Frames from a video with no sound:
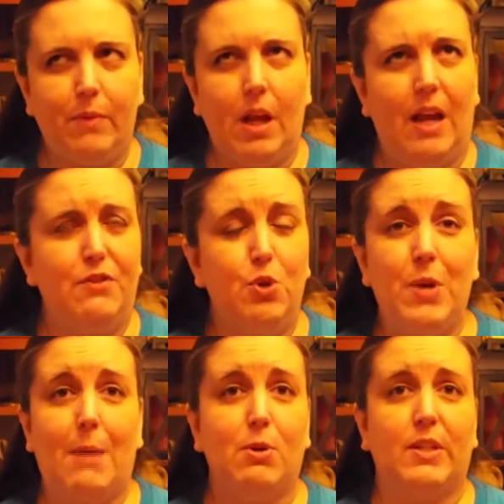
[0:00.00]
I have two
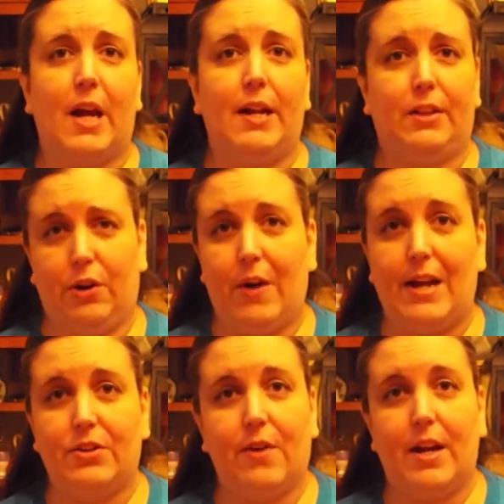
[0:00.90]
neighbors cutting their
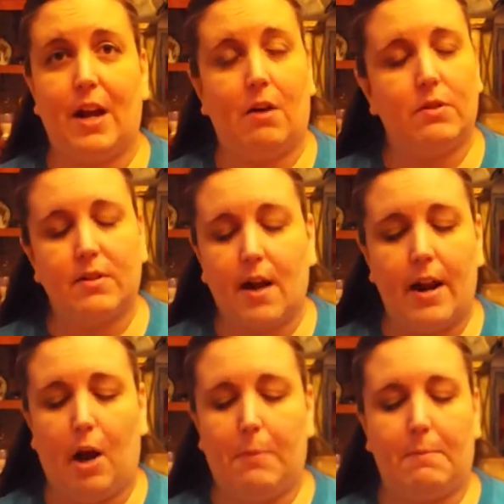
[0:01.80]
grass right now. It's not
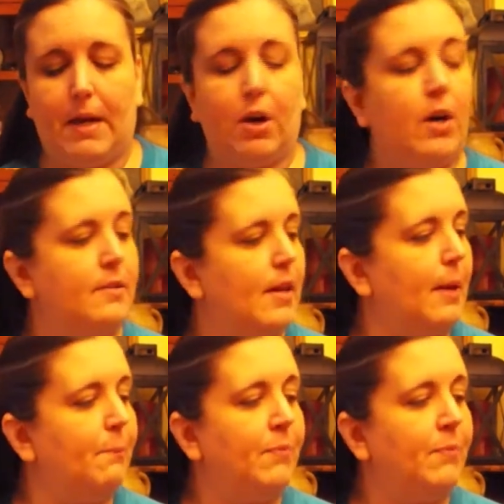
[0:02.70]
helping my cause any.